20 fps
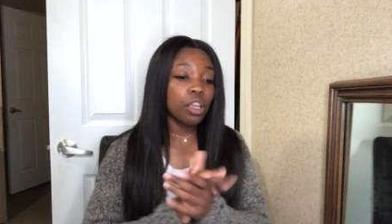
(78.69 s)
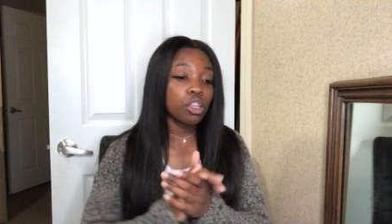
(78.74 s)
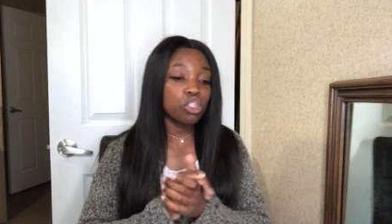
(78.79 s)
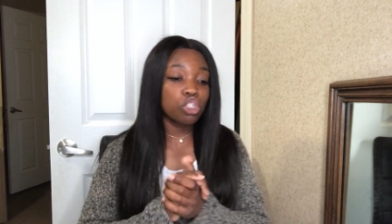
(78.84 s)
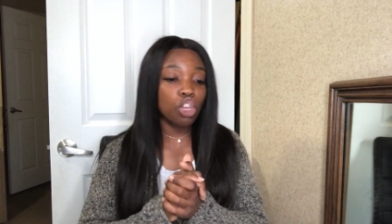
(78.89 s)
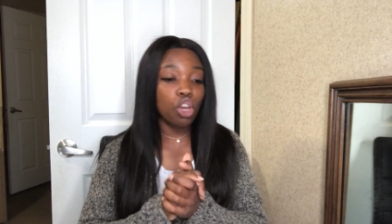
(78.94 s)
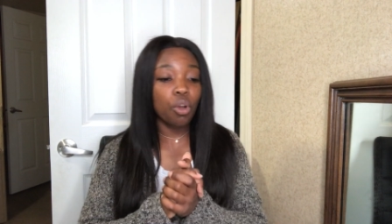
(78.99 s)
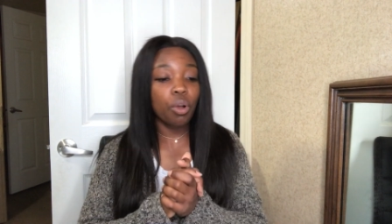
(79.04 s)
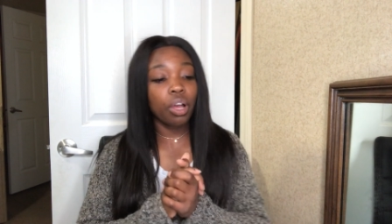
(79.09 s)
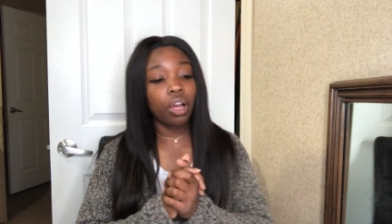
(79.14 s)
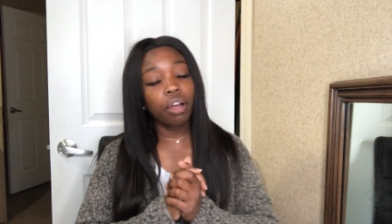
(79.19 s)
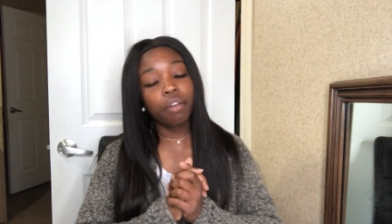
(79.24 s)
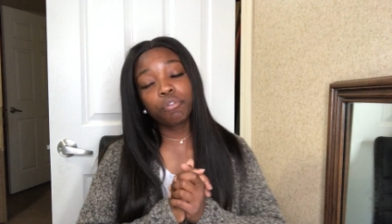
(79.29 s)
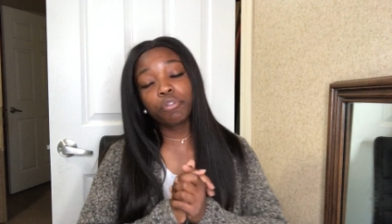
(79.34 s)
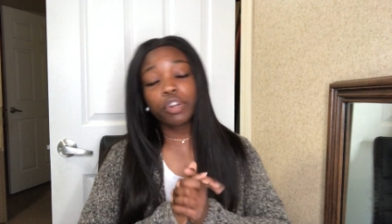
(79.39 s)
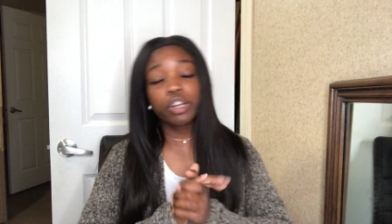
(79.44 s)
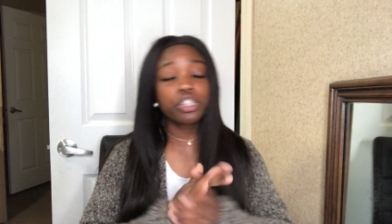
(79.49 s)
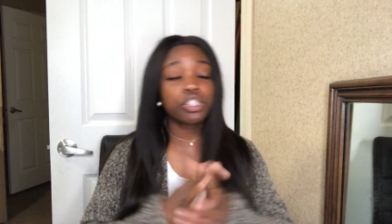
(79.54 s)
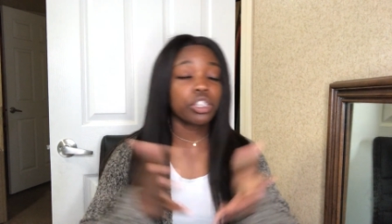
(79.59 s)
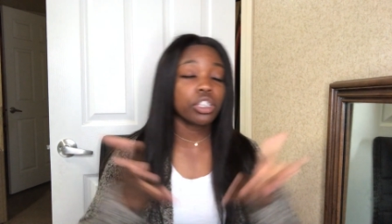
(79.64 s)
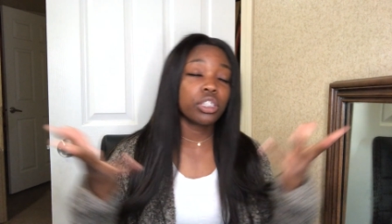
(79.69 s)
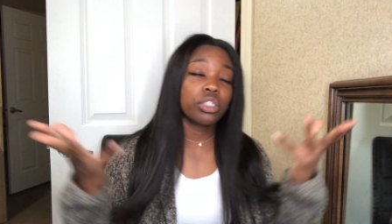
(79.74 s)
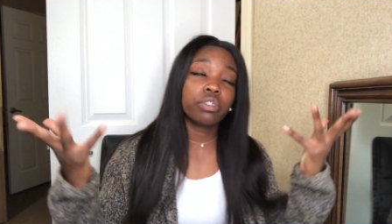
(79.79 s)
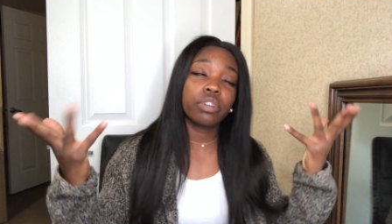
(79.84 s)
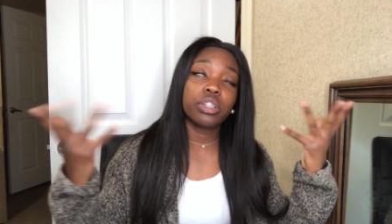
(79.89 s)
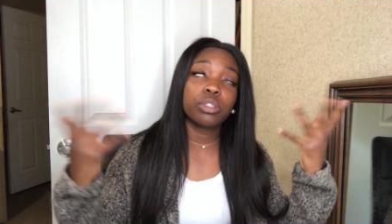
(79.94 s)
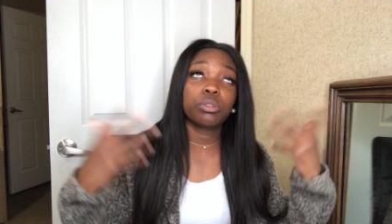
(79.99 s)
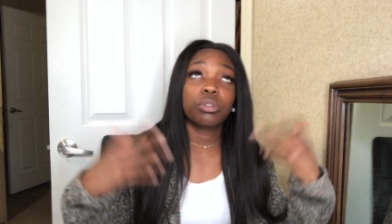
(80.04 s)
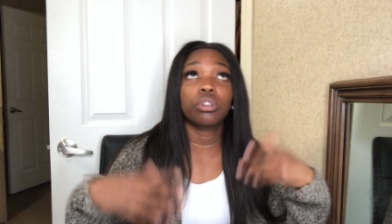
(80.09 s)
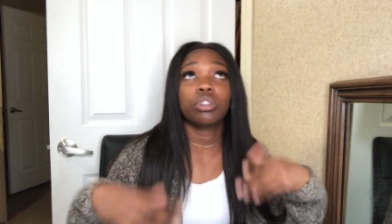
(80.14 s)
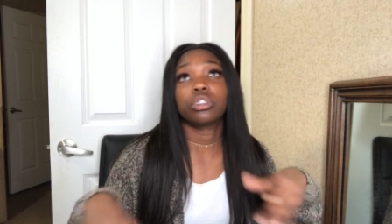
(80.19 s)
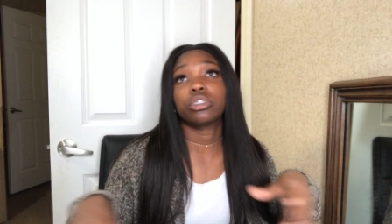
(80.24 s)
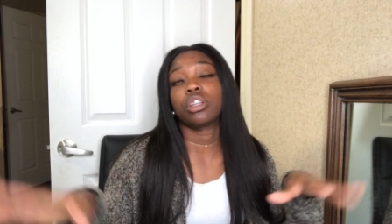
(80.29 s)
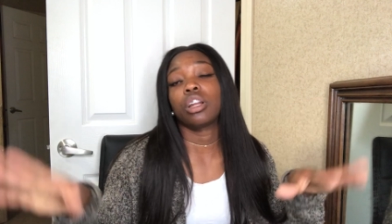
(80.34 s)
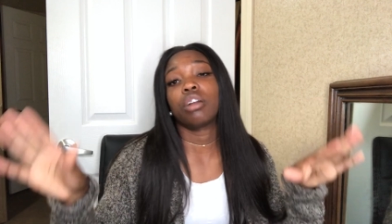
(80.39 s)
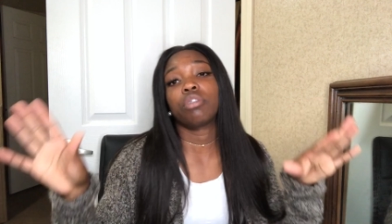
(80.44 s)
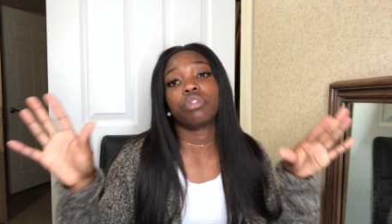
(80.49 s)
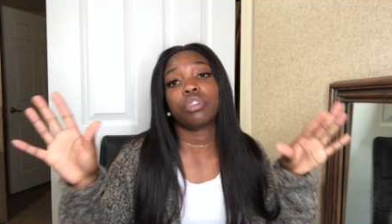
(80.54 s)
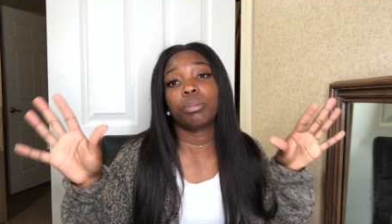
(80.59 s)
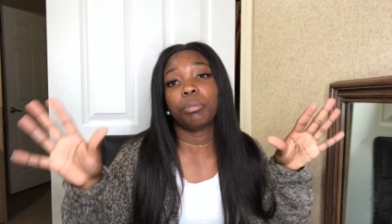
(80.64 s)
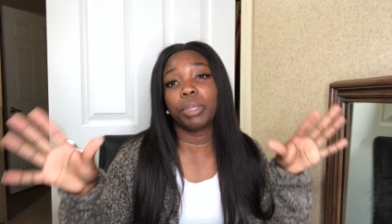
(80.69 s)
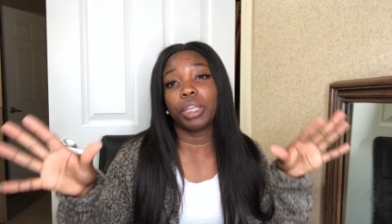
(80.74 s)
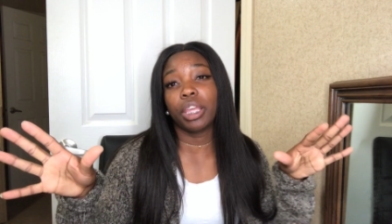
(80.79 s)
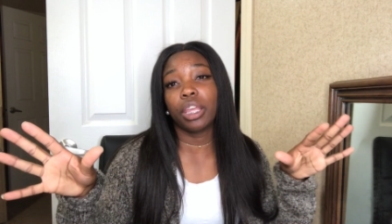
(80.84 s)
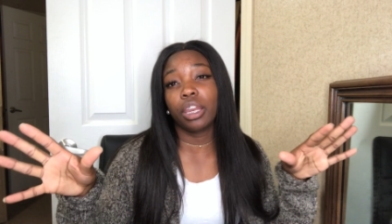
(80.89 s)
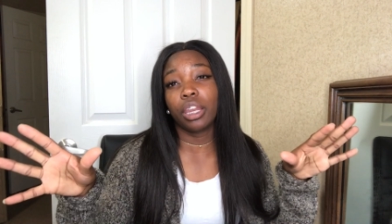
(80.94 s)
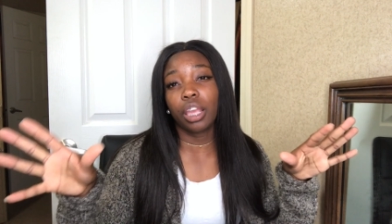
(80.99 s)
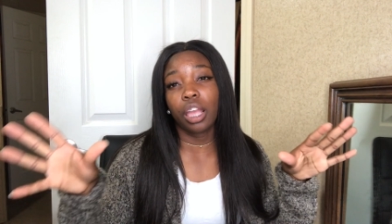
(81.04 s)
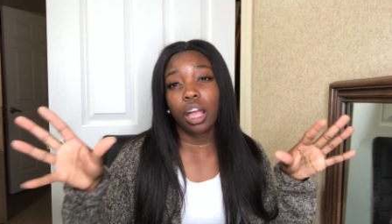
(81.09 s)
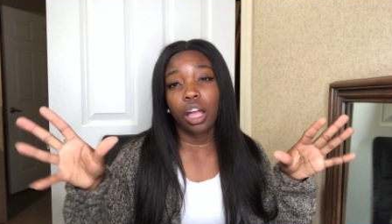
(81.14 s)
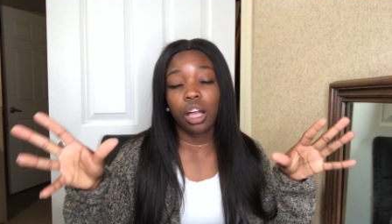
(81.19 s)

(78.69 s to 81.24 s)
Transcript: So, um, first things first, we're going to start off from the beginning.